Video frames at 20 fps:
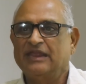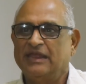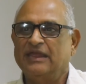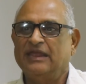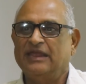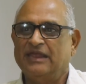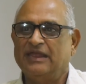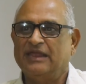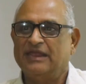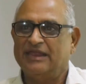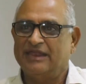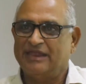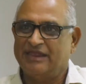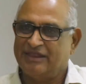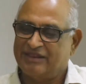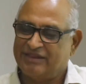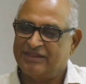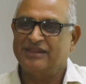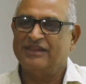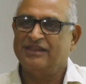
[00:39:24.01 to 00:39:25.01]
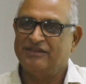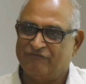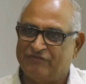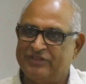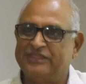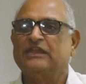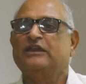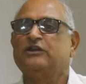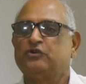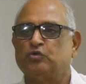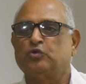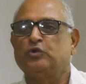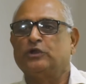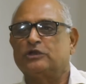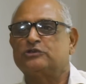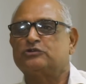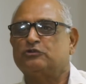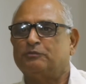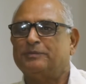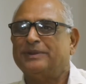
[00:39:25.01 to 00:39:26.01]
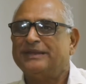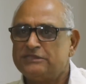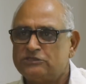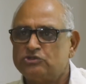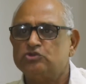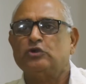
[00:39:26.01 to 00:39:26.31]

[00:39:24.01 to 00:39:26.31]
uh, uh, within two years of birth.